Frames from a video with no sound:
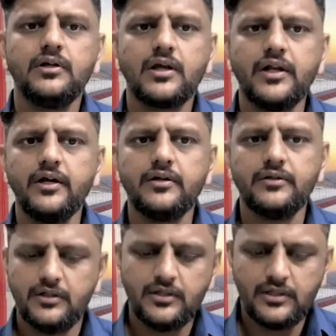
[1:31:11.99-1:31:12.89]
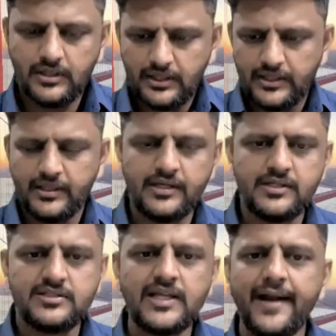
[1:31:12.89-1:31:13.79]
Clear?
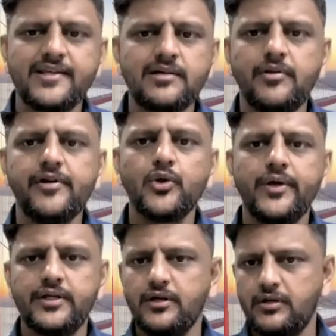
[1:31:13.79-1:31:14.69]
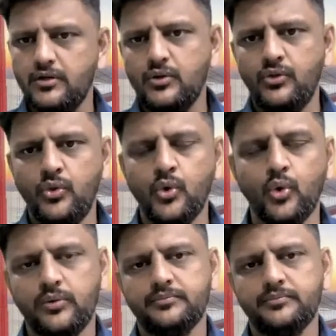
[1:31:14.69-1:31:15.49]
Is that example we are doing here? No.